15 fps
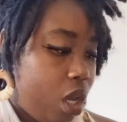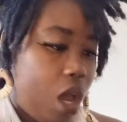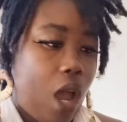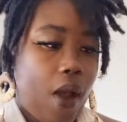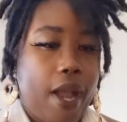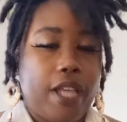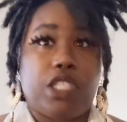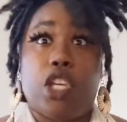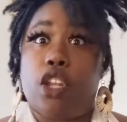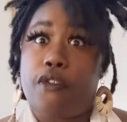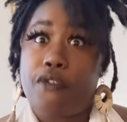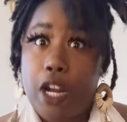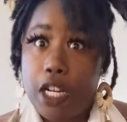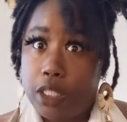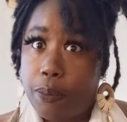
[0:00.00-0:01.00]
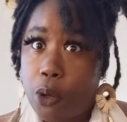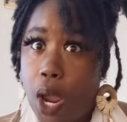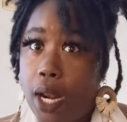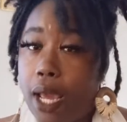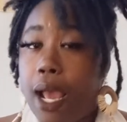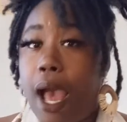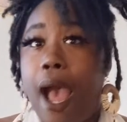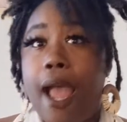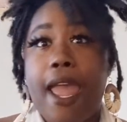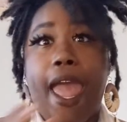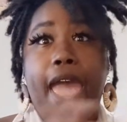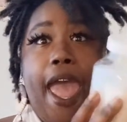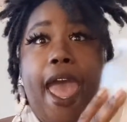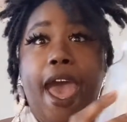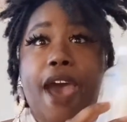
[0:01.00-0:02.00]
All right, so the first product I
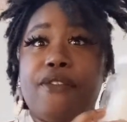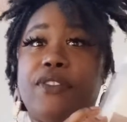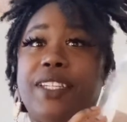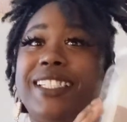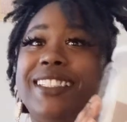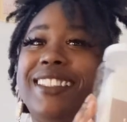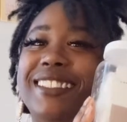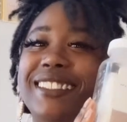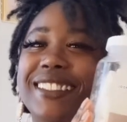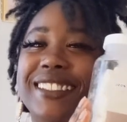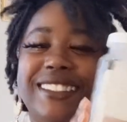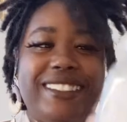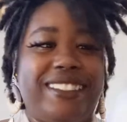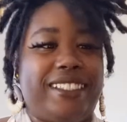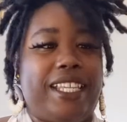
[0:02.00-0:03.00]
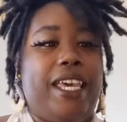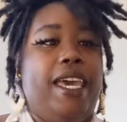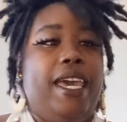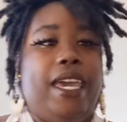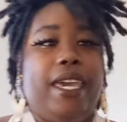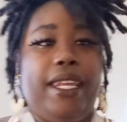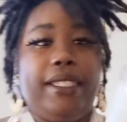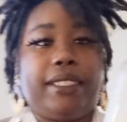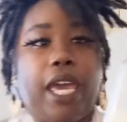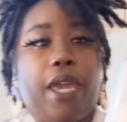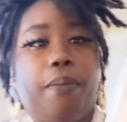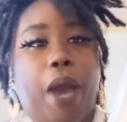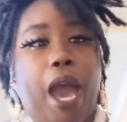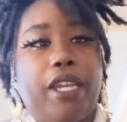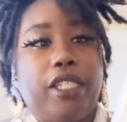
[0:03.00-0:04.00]
have is this. It is
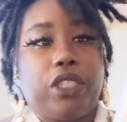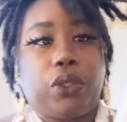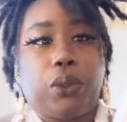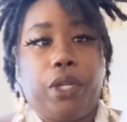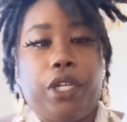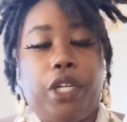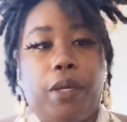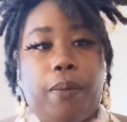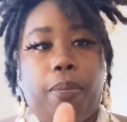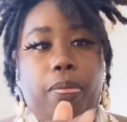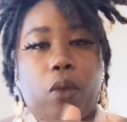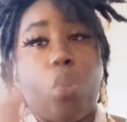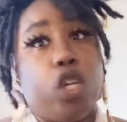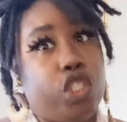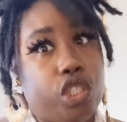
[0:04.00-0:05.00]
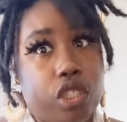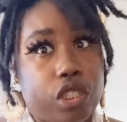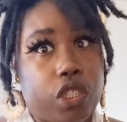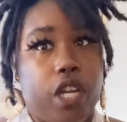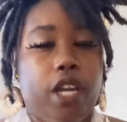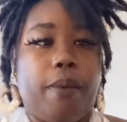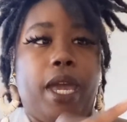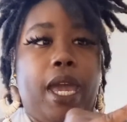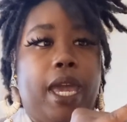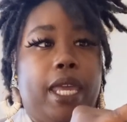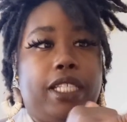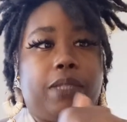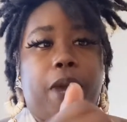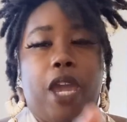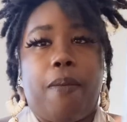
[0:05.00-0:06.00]
a body scrub, well, sugar scrub.
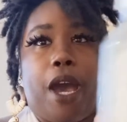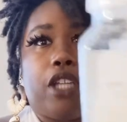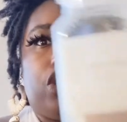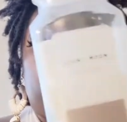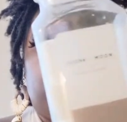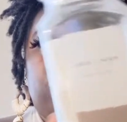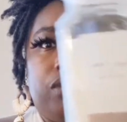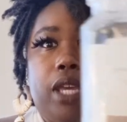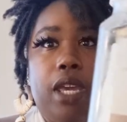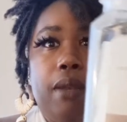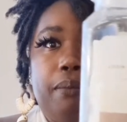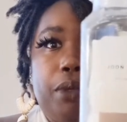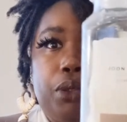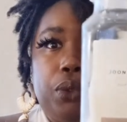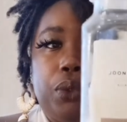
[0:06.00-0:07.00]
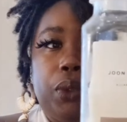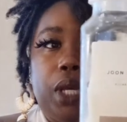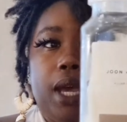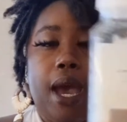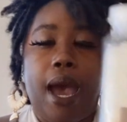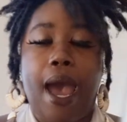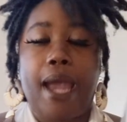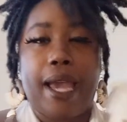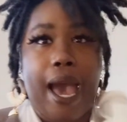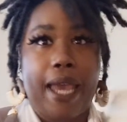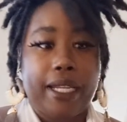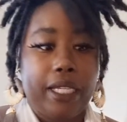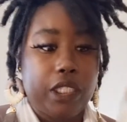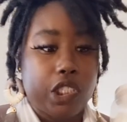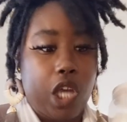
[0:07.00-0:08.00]
It's made by Joon and Moon. I
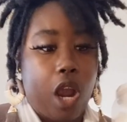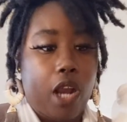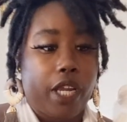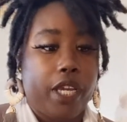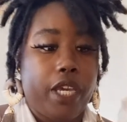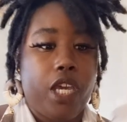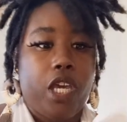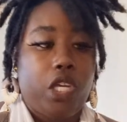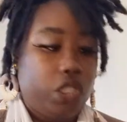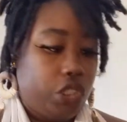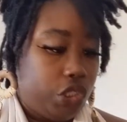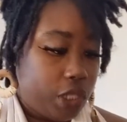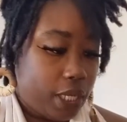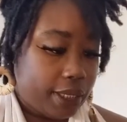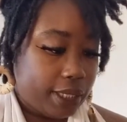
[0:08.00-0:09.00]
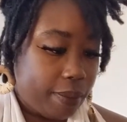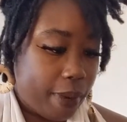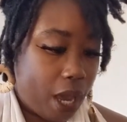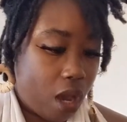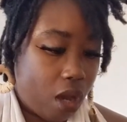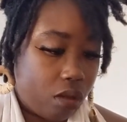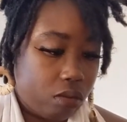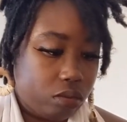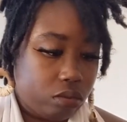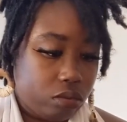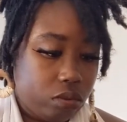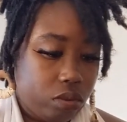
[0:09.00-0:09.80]
got it at Target. Just about